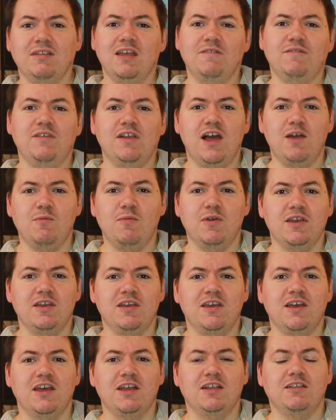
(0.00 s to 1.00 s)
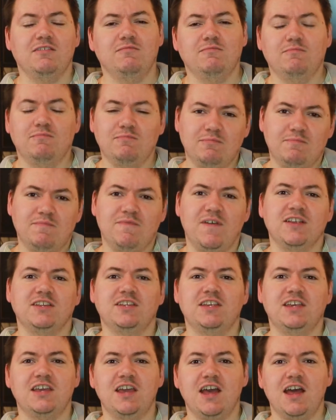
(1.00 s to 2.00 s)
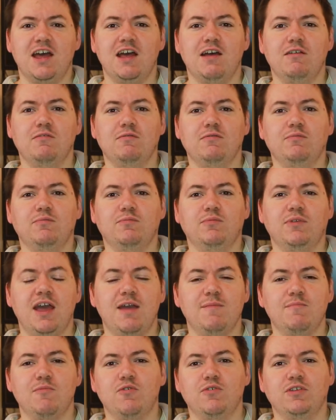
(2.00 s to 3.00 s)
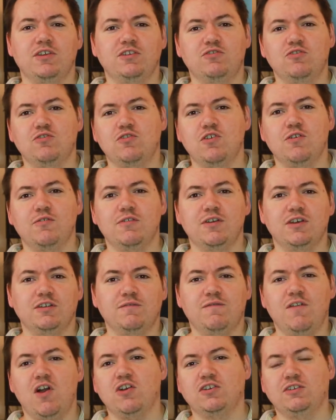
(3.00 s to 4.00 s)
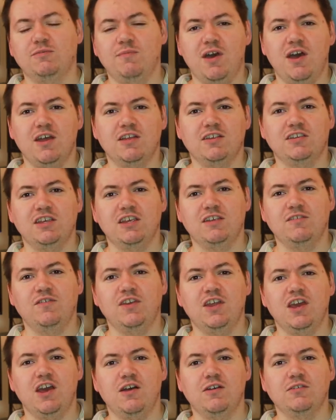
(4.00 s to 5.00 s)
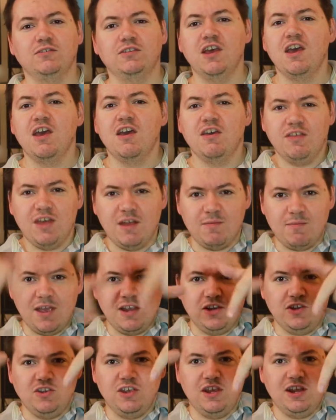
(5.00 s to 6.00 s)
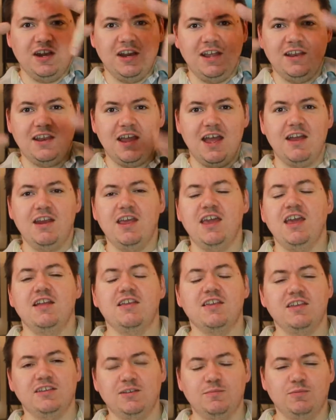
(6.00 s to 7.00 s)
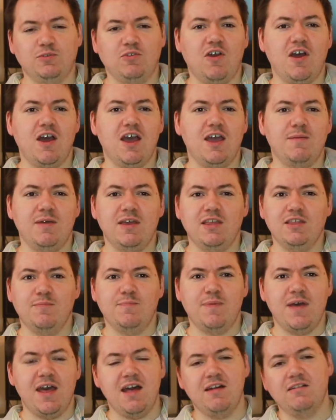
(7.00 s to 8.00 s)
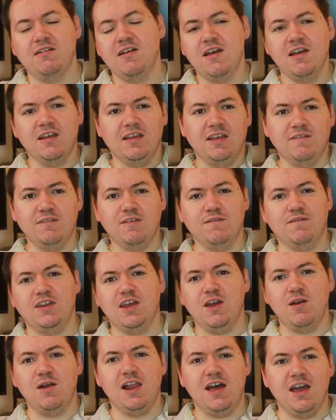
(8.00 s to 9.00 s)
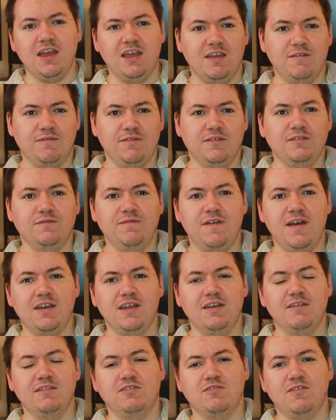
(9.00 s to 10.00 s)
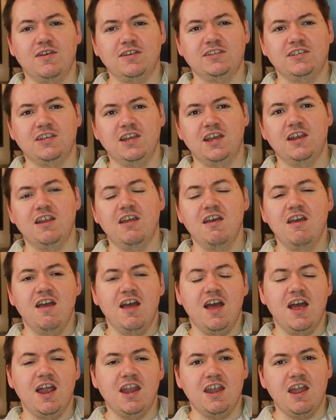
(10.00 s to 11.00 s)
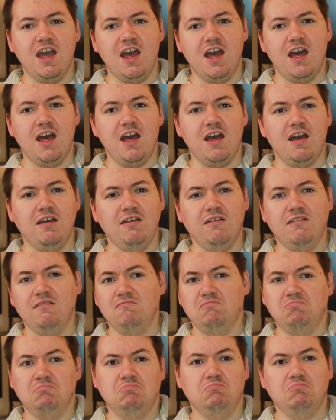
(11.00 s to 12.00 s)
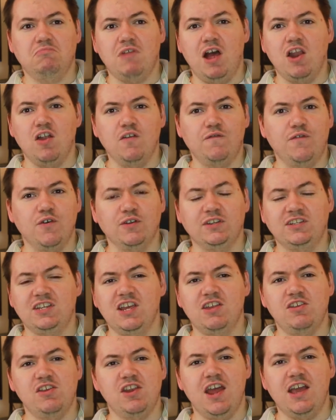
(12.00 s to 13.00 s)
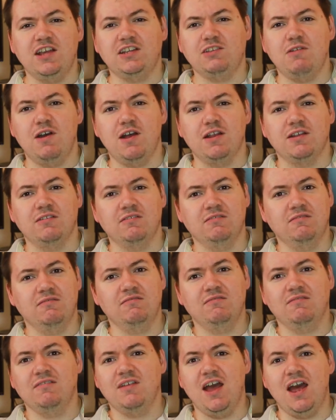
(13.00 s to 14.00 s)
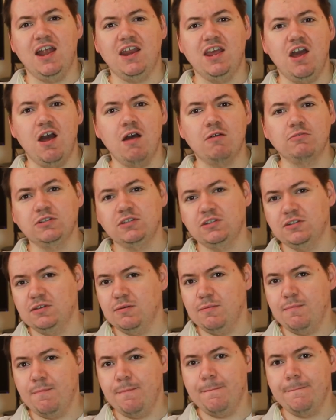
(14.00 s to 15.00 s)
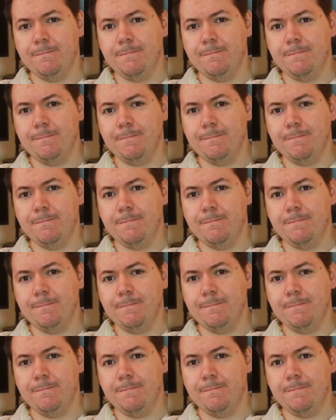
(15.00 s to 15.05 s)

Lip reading: if you like what you heard, fancy getting more of these tutorials, vlogs and behind the scenes videos, then make sure you click down here to subscribe, hit the bell, give the video a like if you found it interesting, and I look forward to seeing you next one. Adios.